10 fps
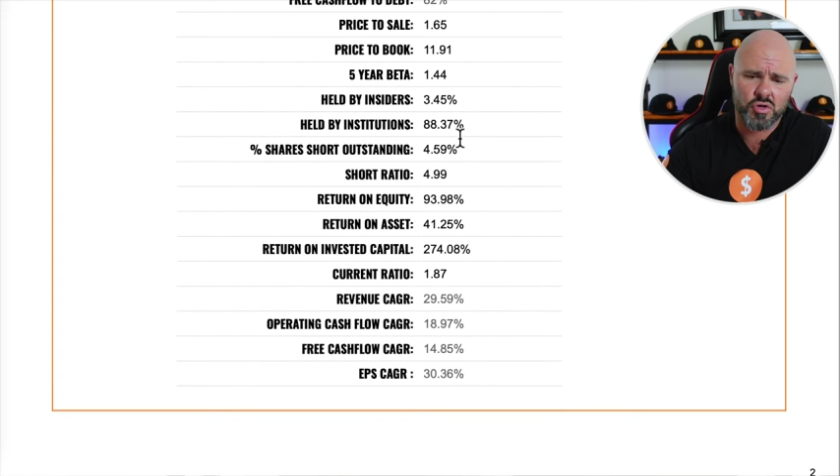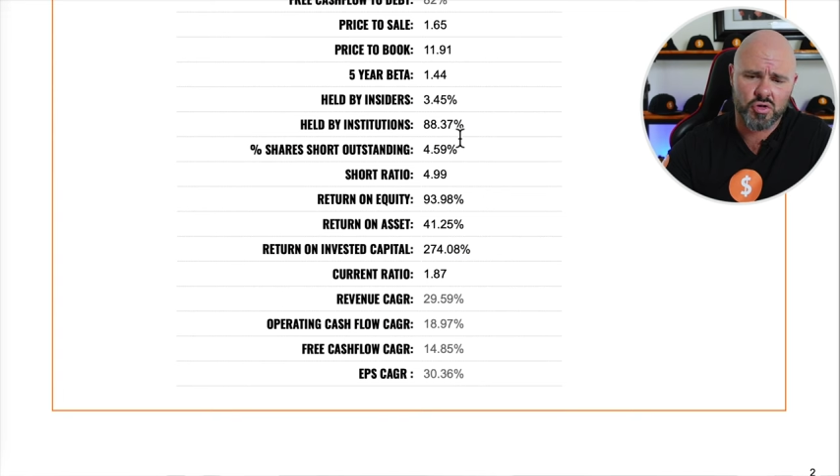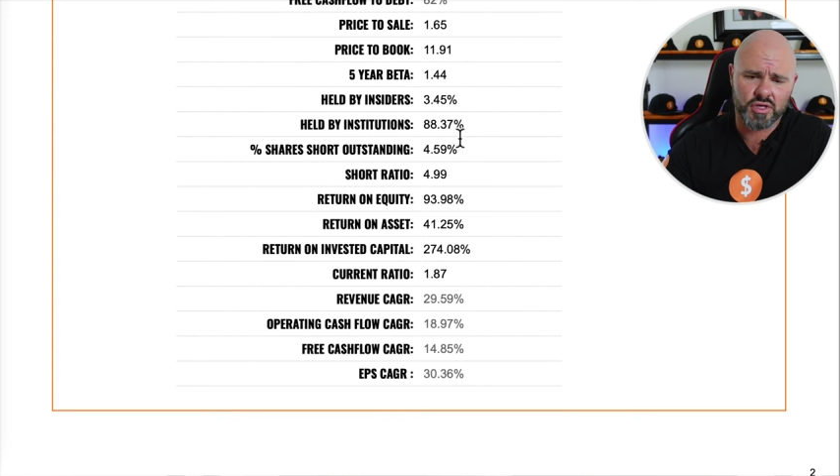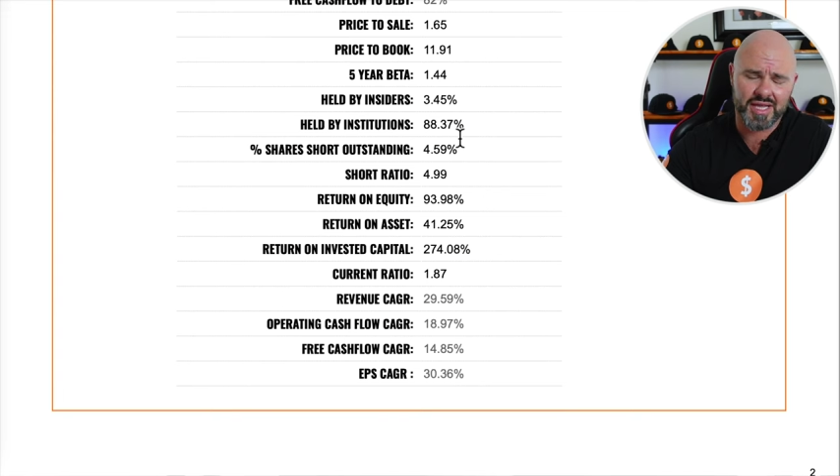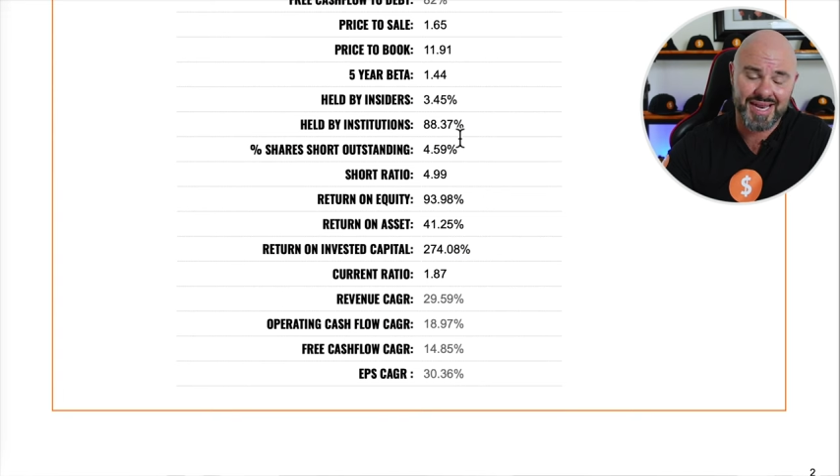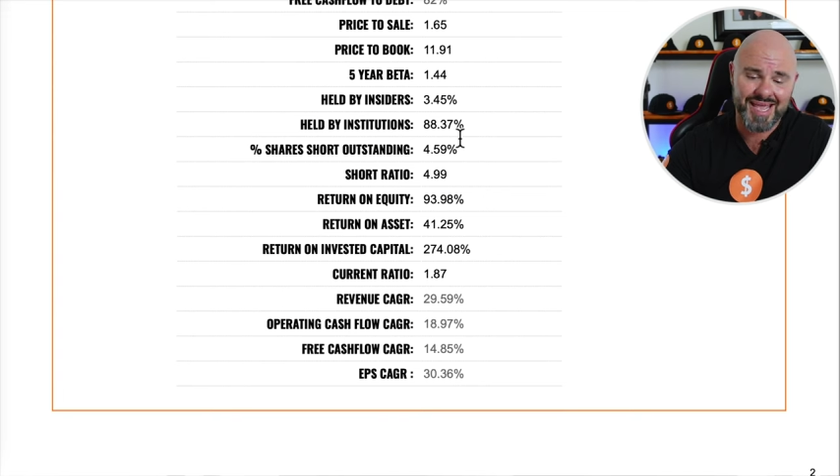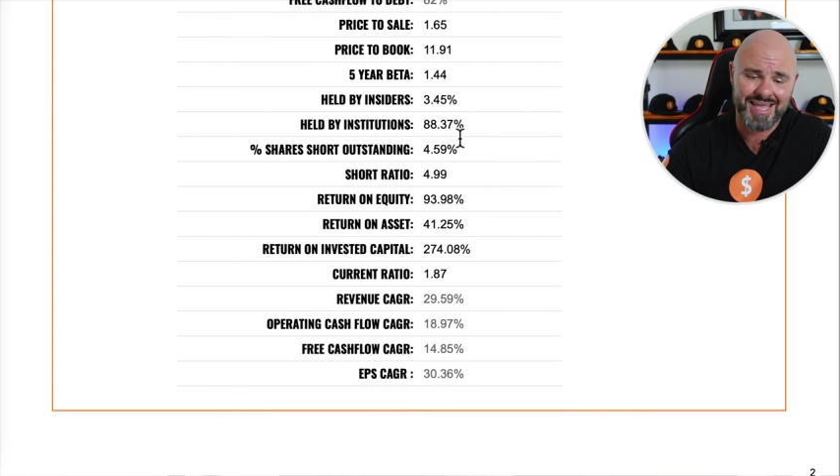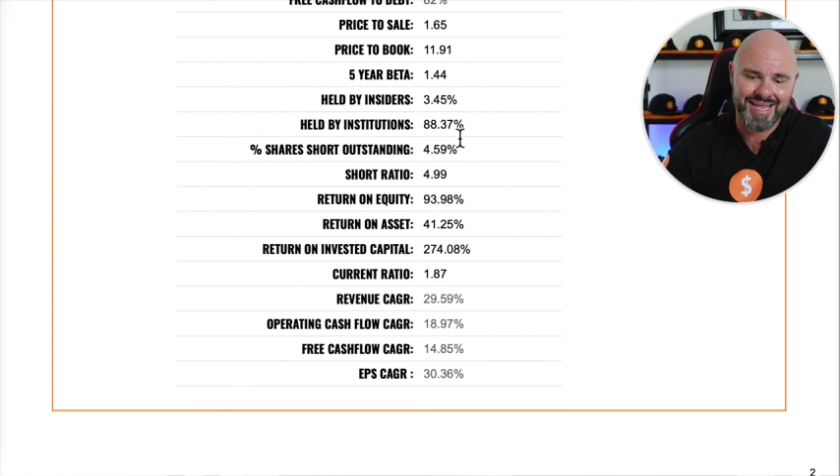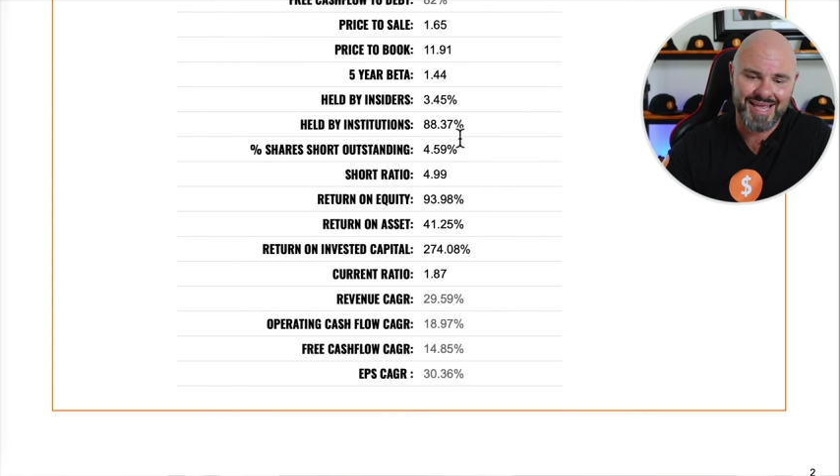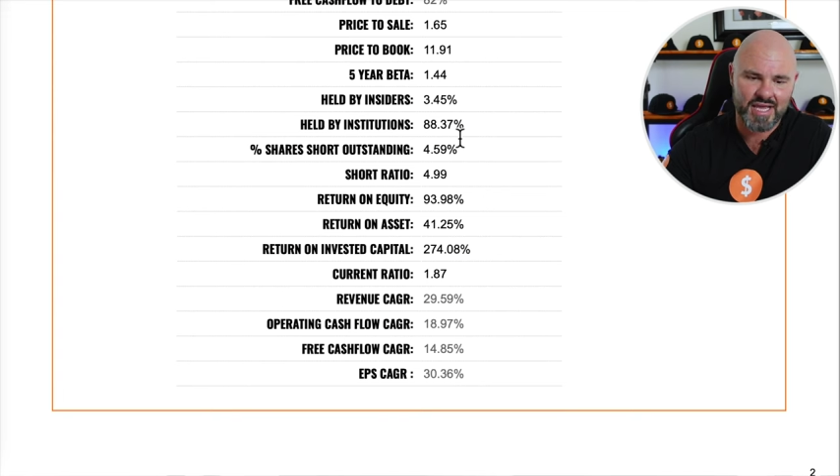holding at
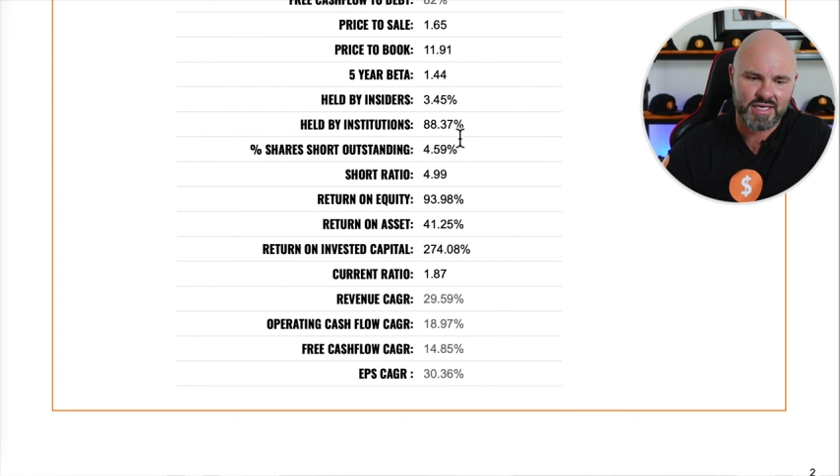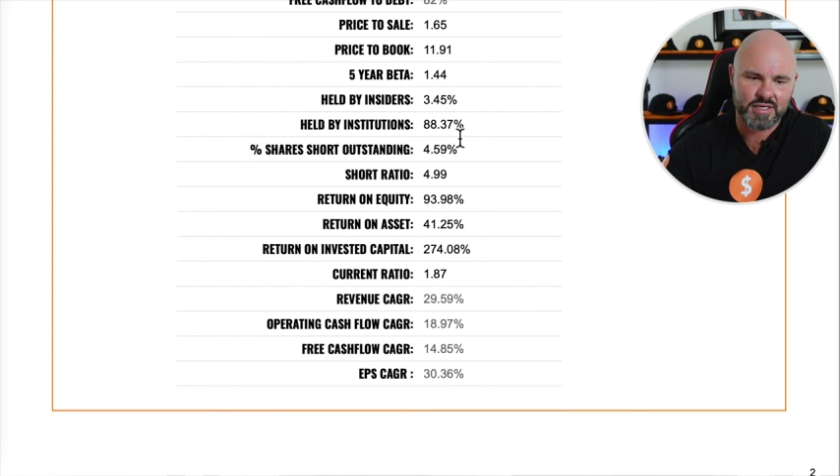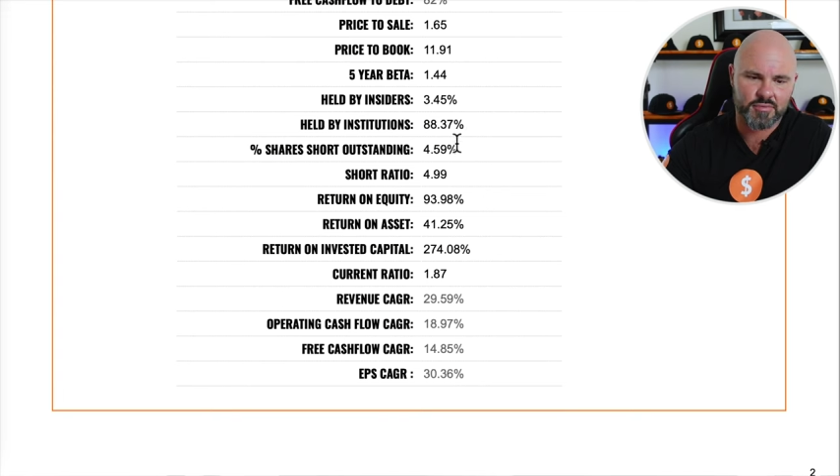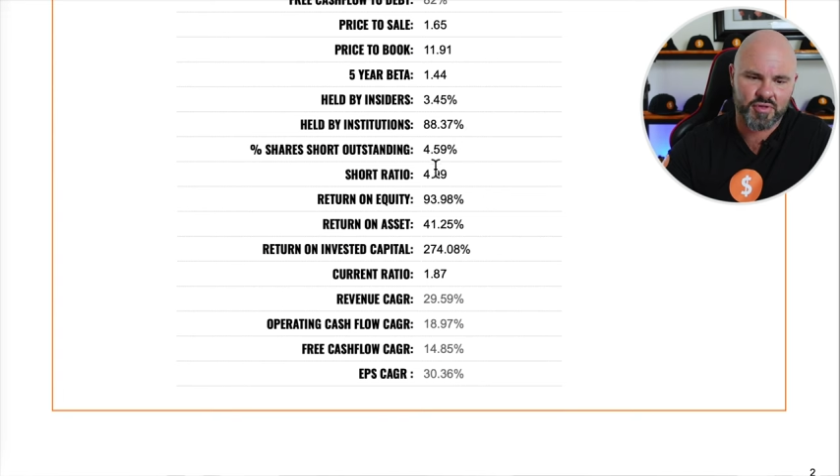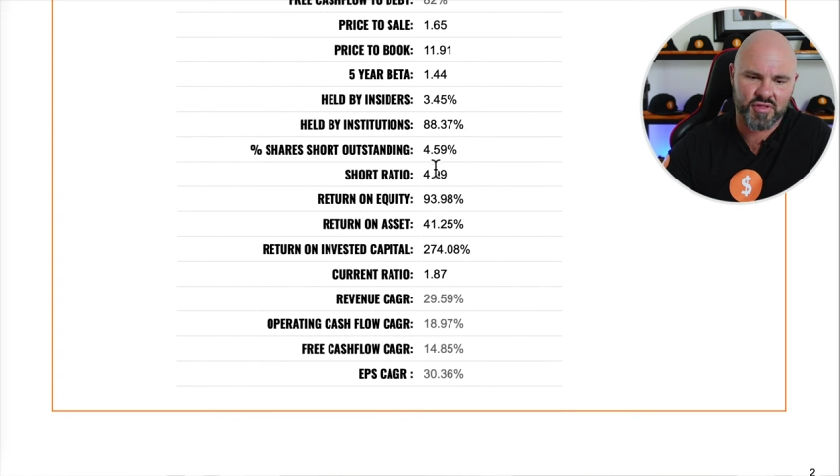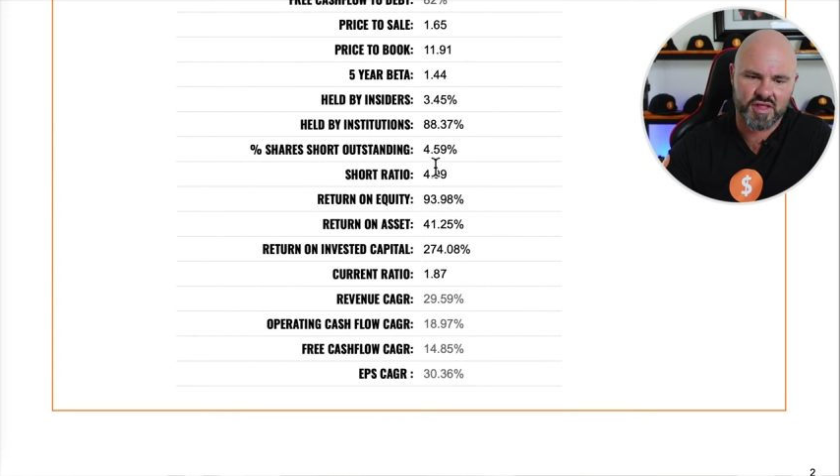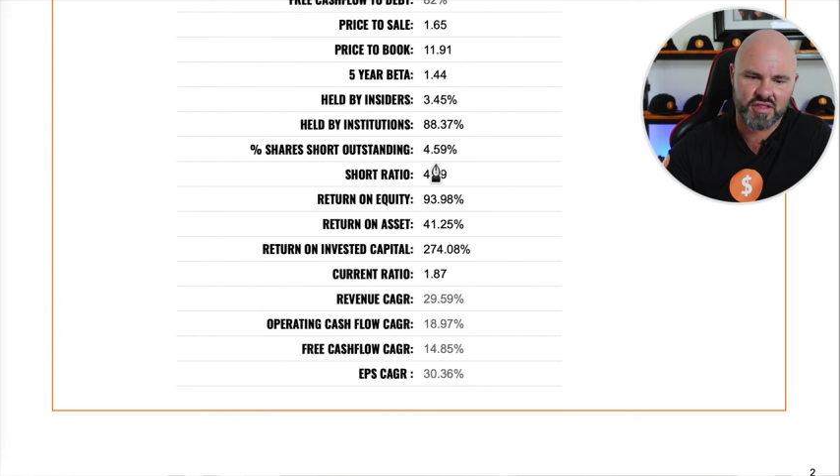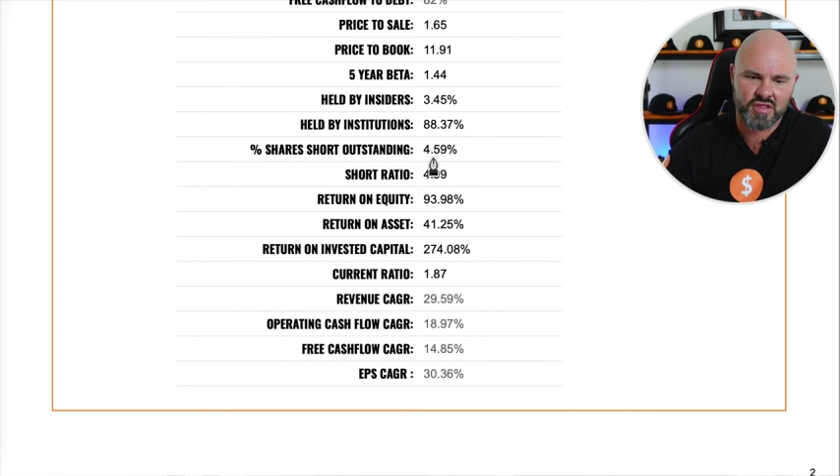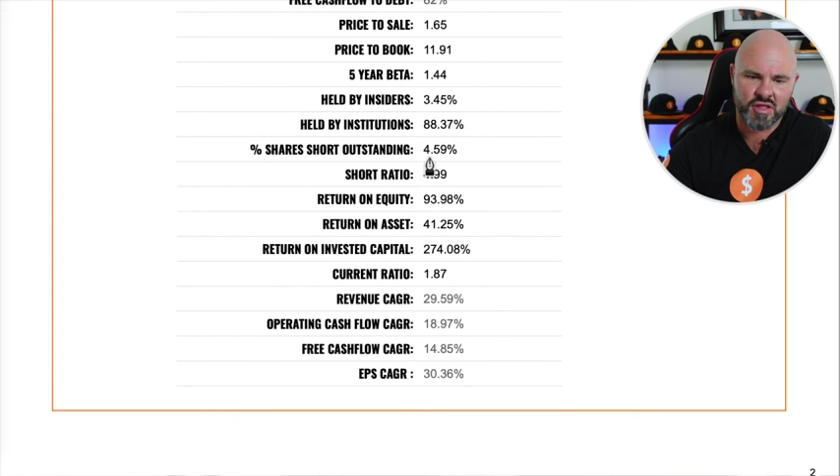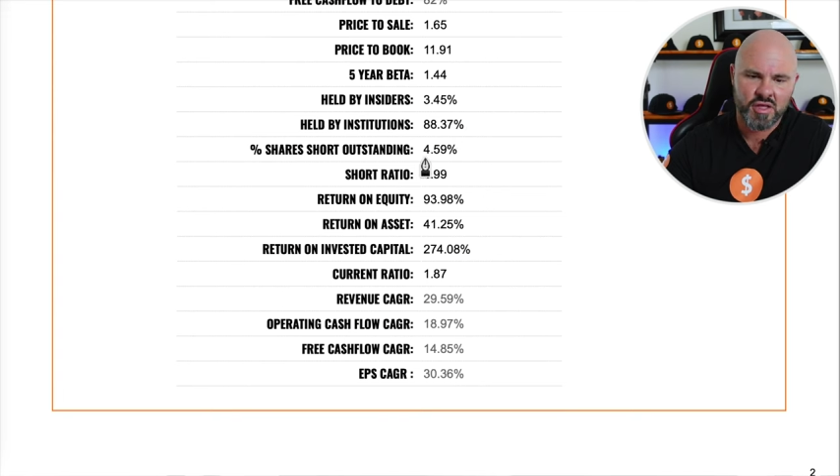
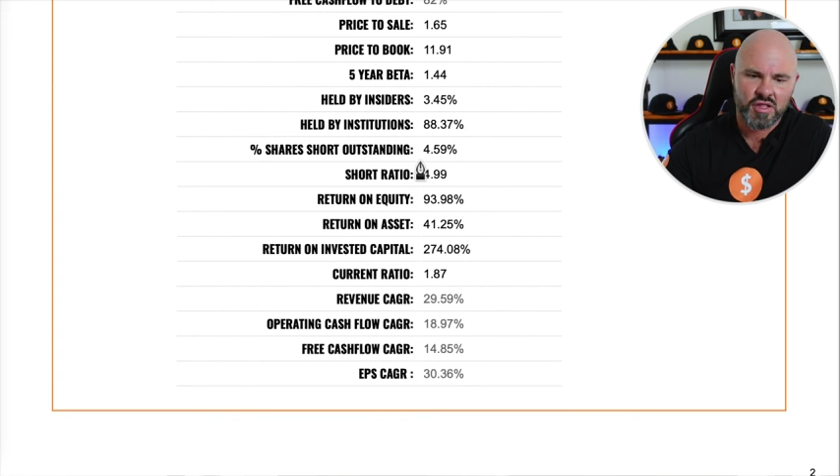88%.